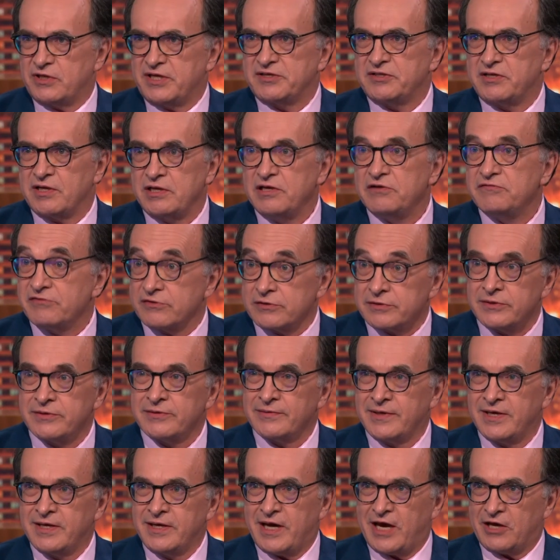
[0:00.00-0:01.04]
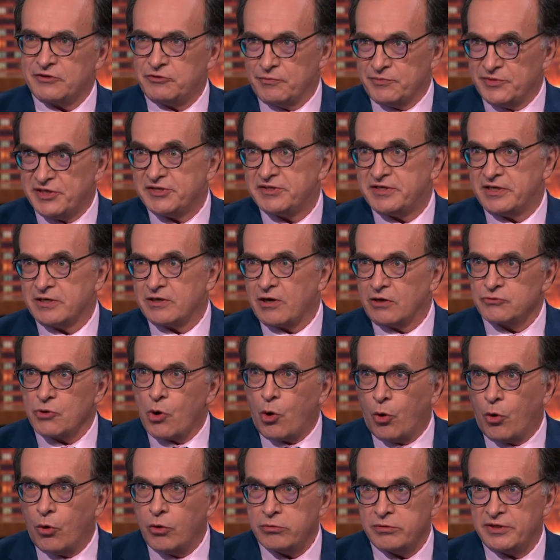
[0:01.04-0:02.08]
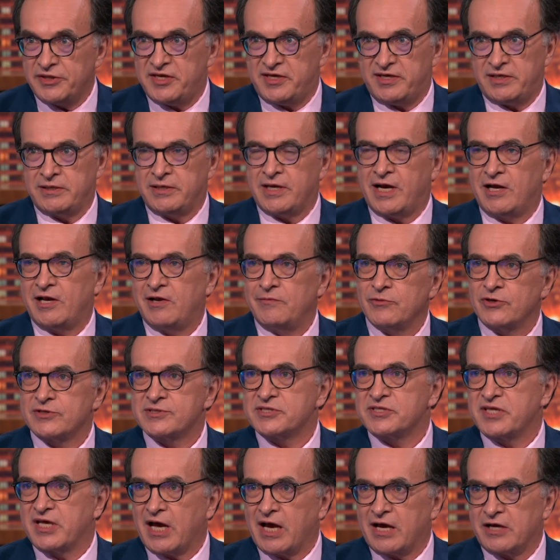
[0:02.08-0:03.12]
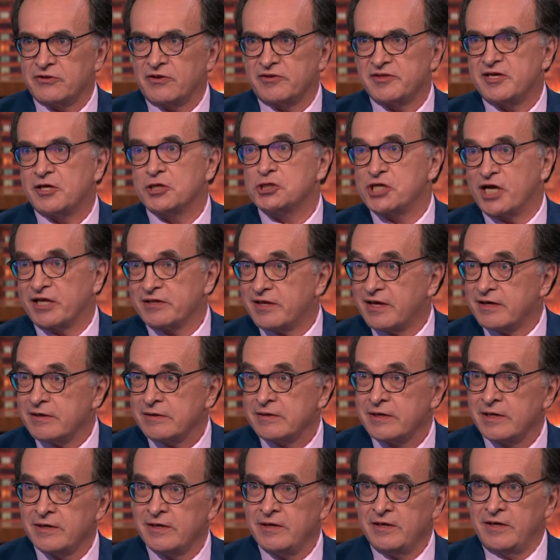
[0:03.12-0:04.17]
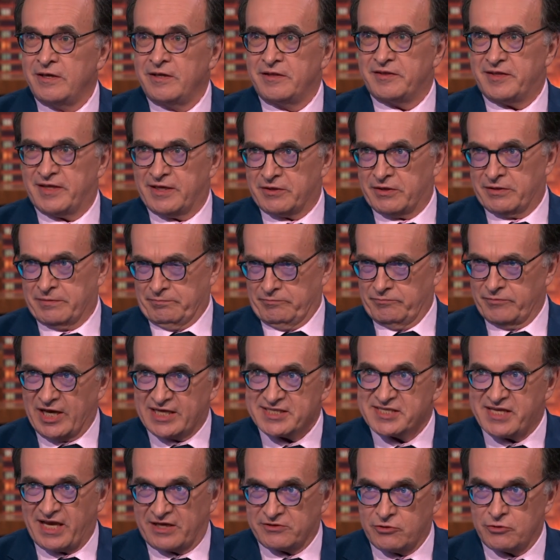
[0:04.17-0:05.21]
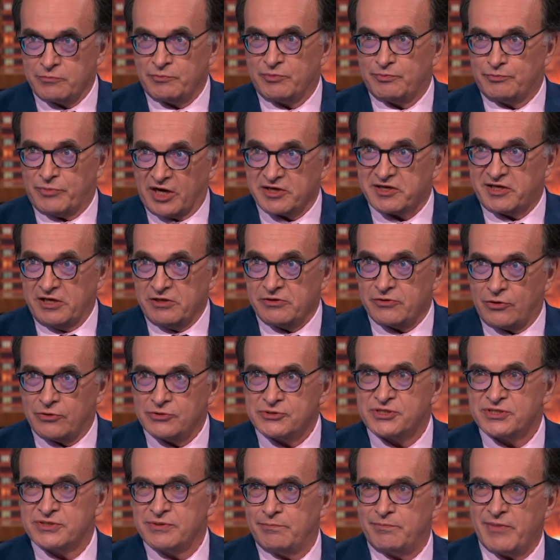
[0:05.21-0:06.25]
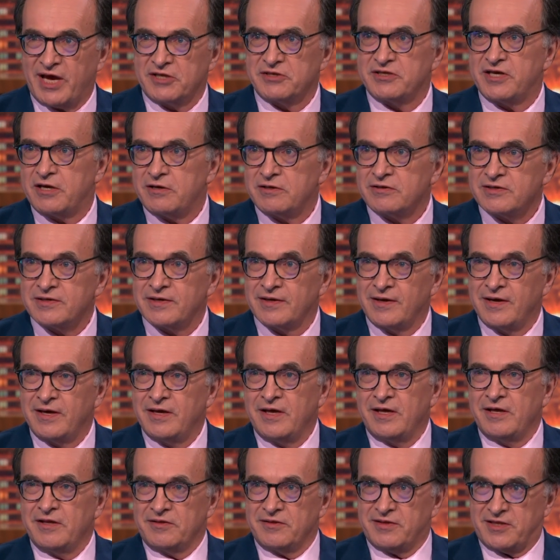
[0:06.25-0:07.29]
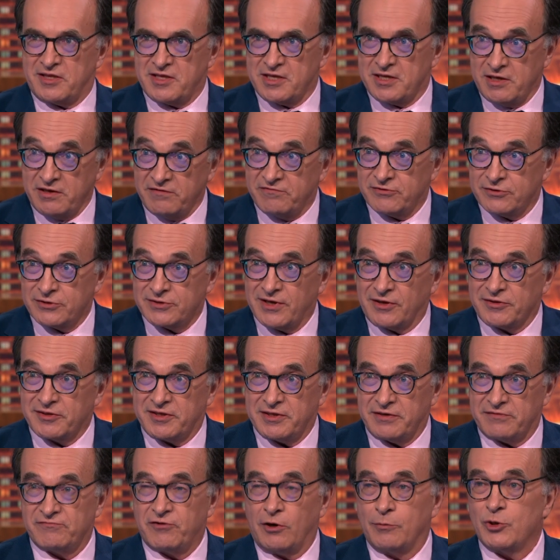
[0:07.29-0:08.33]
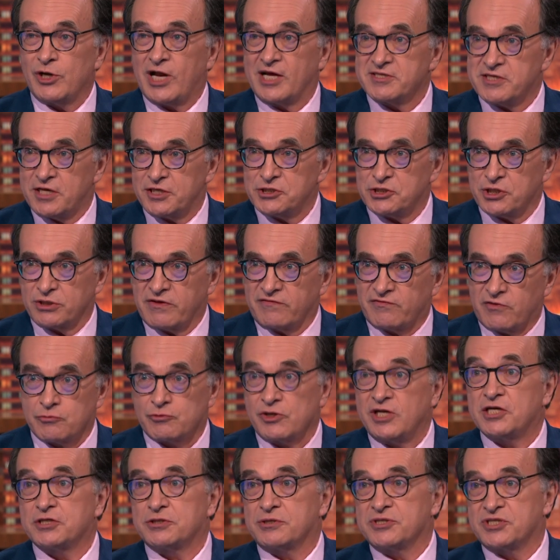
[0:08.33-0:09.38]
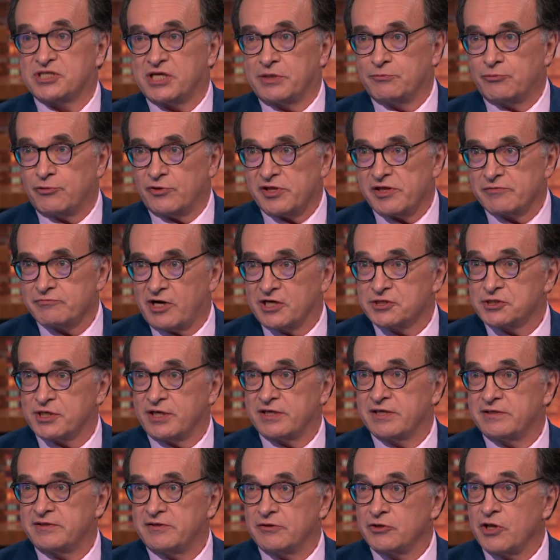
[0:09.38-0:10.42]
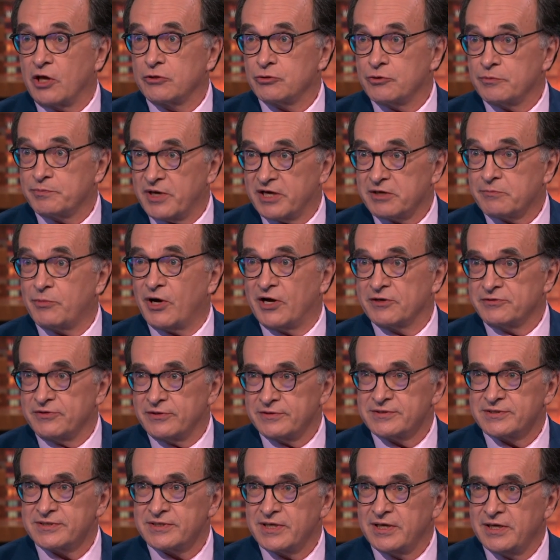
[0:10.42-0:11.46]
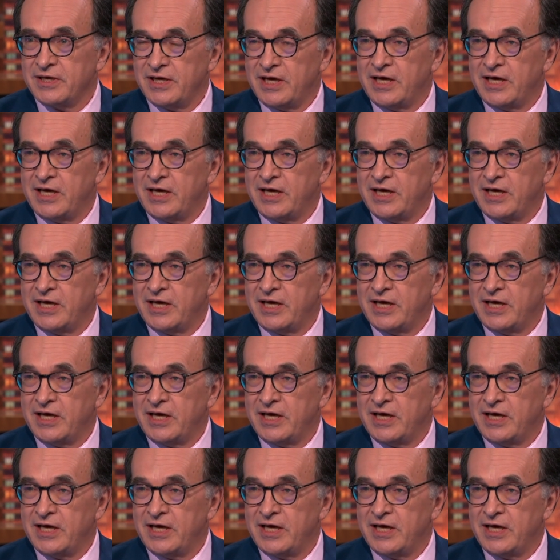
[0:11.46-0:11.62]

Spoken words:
really delivered at the meeting on all the elements they had on the agenda. They extended Barkindo's mandate. They delivered on the formalization of the relationship with Russia and the non-OPEC partners.